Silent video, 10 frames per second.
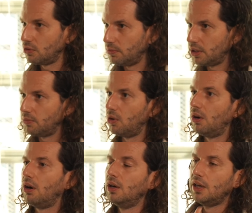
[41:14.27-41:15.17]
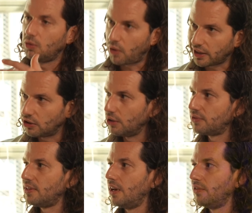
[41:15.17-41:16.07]
to be more white glove
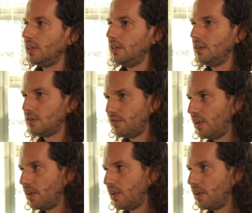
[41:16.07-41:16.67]
service,